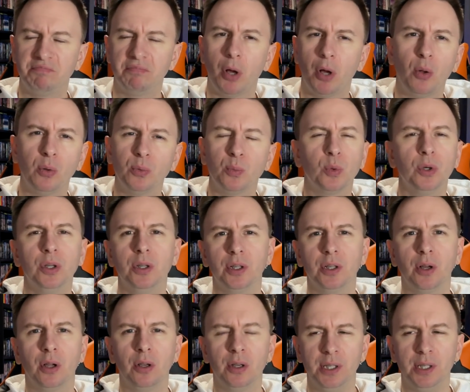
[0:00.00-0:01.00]
old work
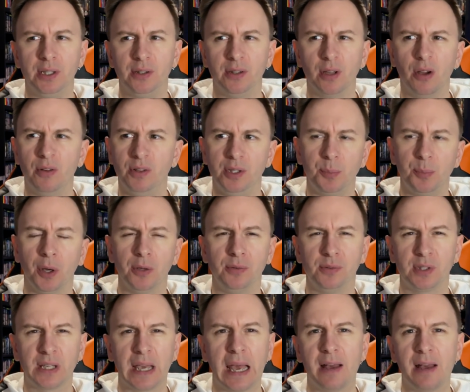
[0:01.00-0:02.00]
colleague that only
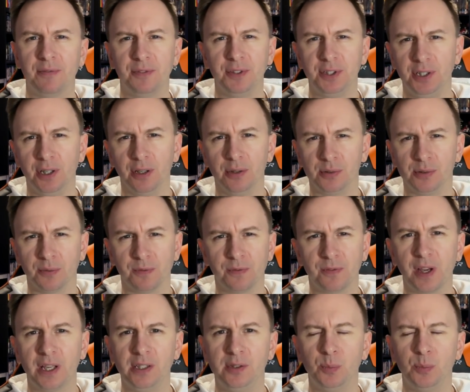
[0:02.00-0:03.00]
posts cat videos on
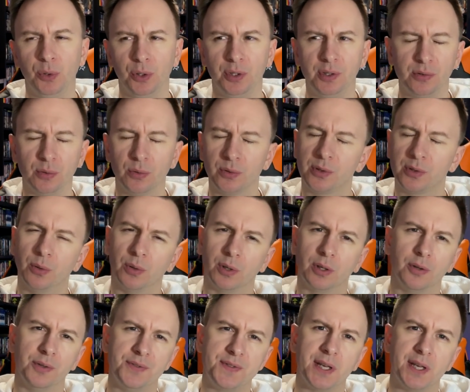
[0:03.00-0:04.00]
Facebook is also a
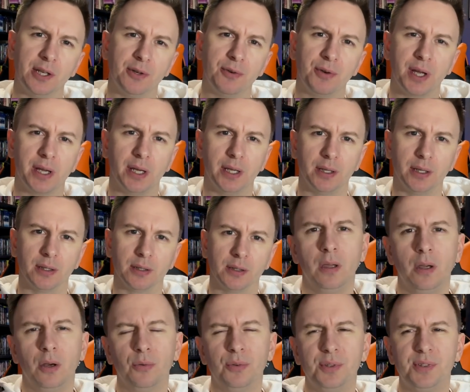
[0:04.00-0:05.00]
content creator?
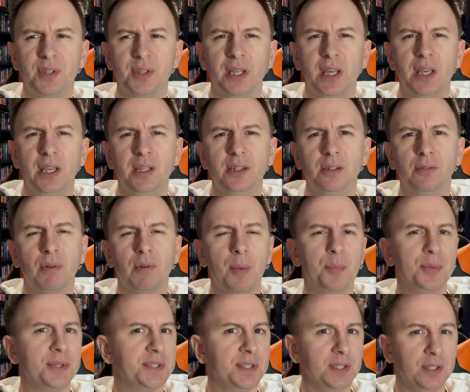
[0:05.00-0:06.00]
Or is the key in the
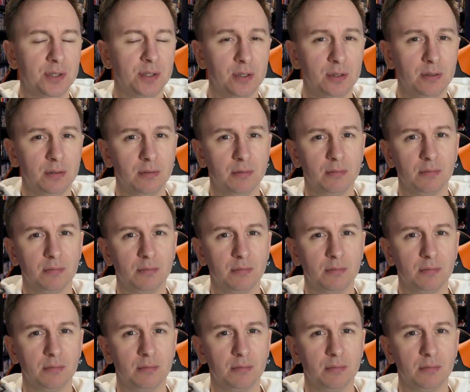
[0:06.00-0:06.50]
repetition?